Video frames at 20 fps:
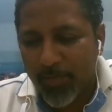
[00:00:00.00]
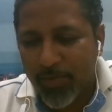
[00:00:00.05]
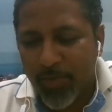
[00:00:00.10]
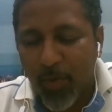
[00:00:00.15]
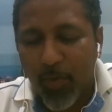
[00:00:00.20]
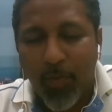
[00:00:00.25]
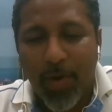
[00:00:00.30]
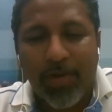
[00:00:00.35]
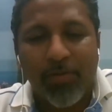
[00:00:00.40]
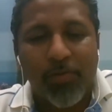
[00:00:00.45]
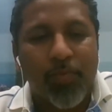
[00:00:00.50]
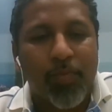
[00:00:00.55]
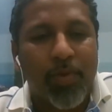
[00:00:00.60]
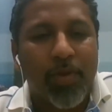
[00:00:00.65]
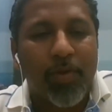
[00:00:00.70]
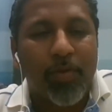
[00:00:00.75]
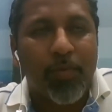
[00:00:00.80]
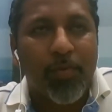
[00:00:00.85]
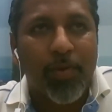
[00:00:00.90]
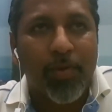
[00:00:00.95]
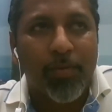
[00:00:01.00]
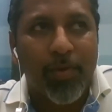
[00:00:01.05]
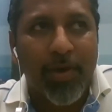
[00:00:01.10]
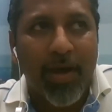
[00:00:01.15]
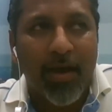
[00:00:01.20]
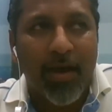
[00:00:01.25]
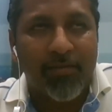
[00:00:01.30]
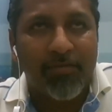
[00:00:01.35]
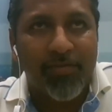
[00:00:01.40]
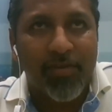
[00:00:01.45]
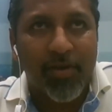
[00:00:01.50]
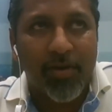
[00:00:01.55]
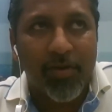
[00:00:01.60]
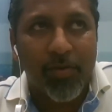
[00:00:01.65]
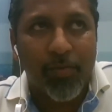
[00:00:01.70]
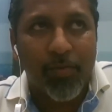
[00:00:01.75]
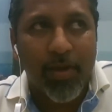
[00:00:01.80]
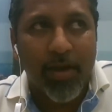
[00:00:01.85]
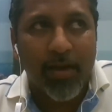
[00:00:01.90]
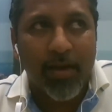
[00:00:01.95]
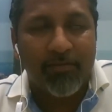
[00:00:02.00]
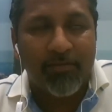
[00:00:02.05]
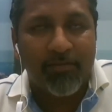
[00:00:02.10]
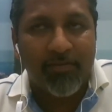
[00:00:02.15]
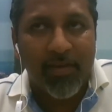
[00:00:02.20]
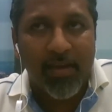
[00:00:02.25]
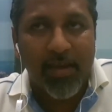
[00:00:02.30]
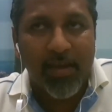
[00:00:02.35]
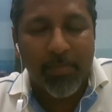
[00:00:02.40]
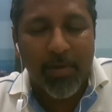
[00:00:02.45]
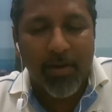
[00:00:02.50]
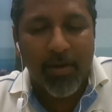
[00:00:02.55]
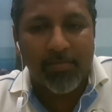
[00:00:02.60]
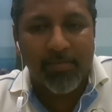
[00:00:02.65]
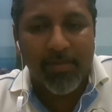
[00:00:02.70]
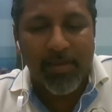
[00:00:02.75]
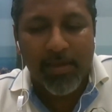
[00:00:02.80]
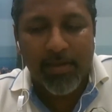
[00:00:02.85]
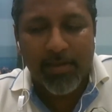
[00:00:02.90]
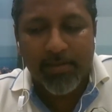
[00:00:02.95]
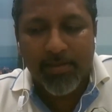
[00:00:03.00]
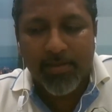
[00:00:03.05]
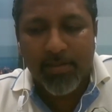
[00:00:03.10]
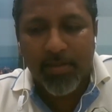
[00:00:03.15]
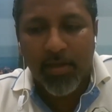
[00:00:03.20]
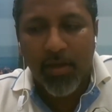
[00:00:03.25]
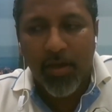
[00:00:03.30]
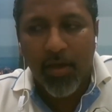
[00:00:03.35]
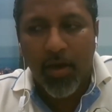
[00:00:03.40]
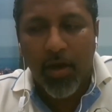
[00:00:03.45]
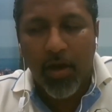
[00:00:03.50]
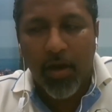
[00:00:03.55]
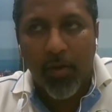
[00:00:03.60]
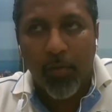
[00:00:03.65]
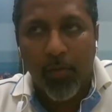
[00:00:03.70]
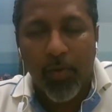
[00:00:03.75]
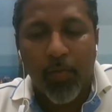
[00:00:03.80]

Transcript: So, what we, we, we have done, we have think about is uh, we